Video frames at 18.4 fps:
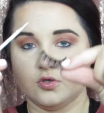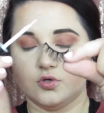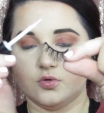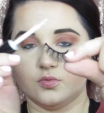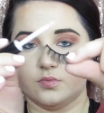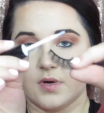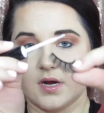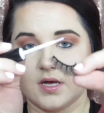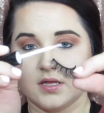
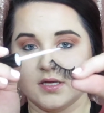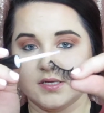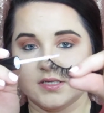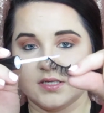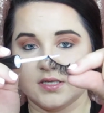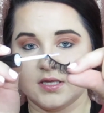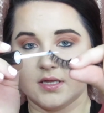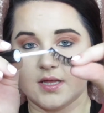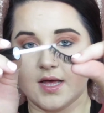directly
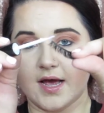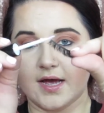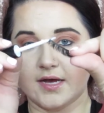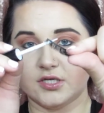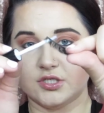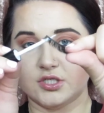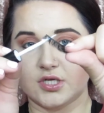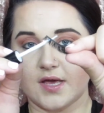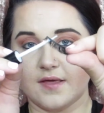to the
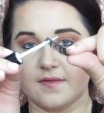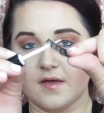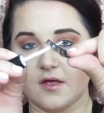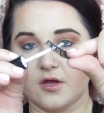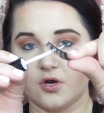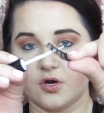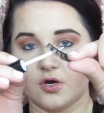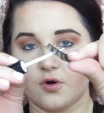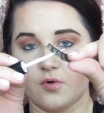lash, and
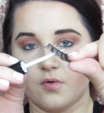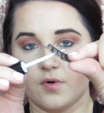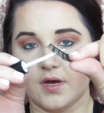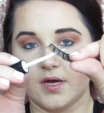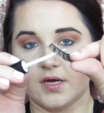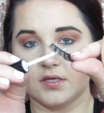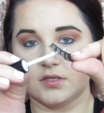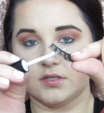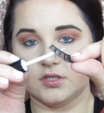then you're
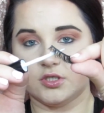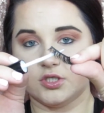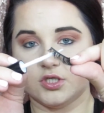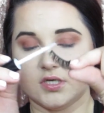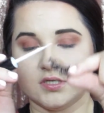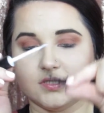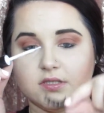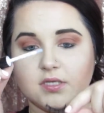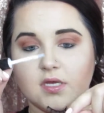going to
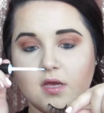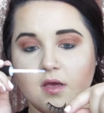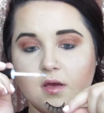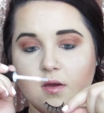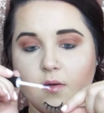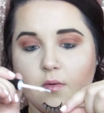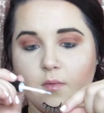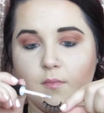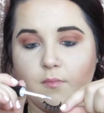just
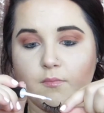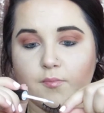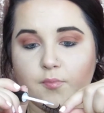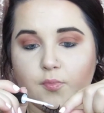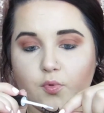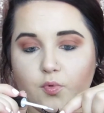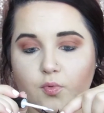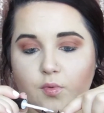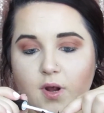
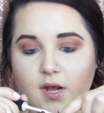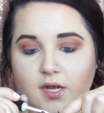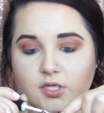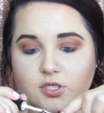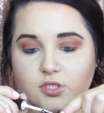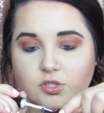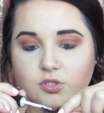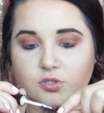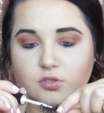
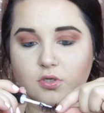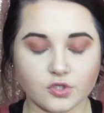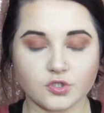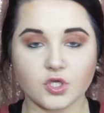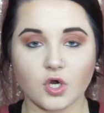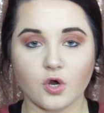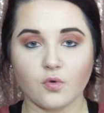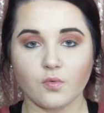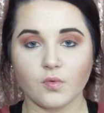brush. You
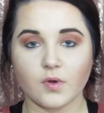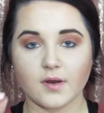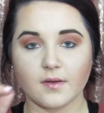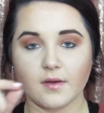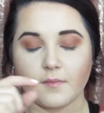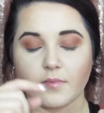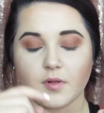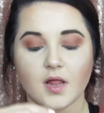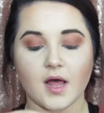don't want
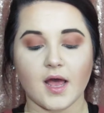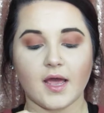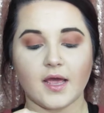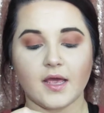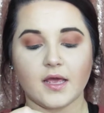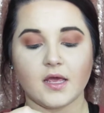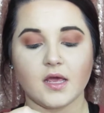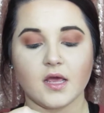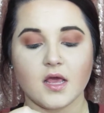to
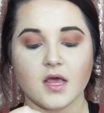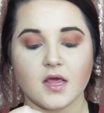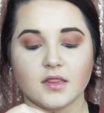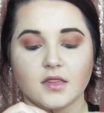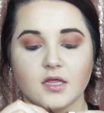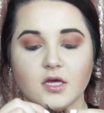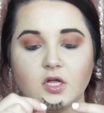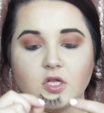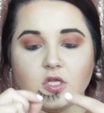apply
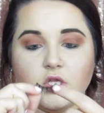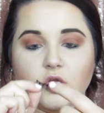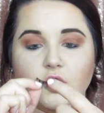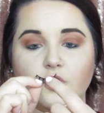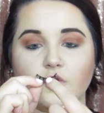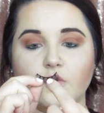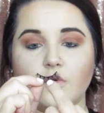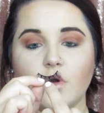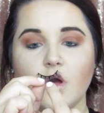the
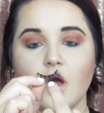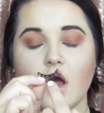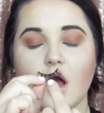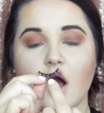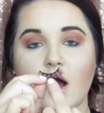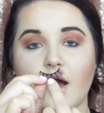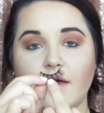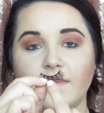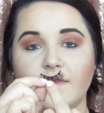glue
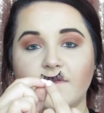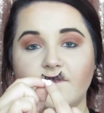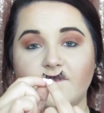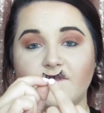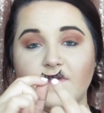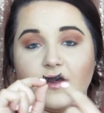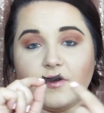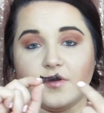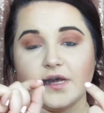on the
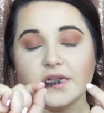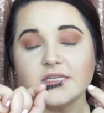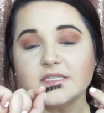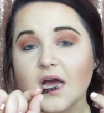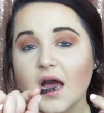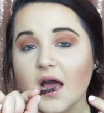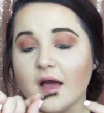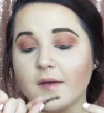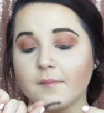very
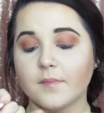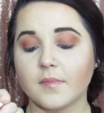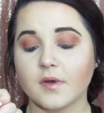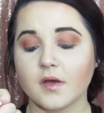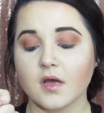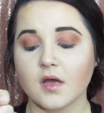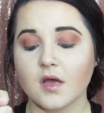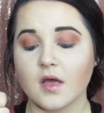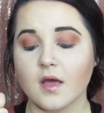top
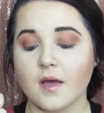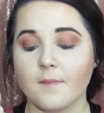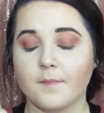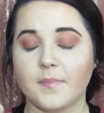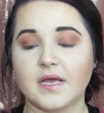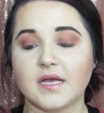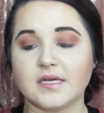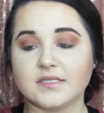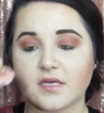
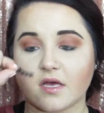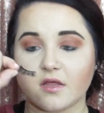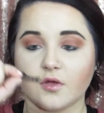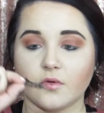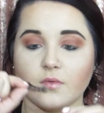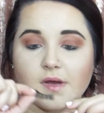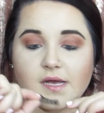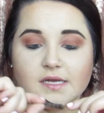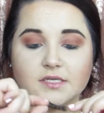because
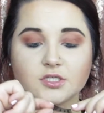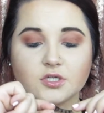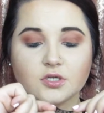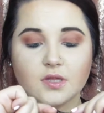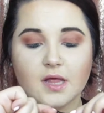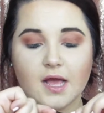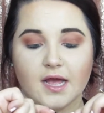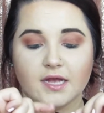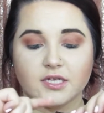otherwise your
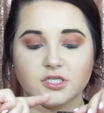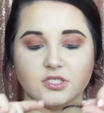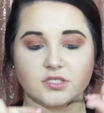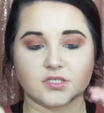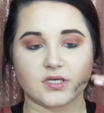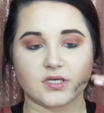lash is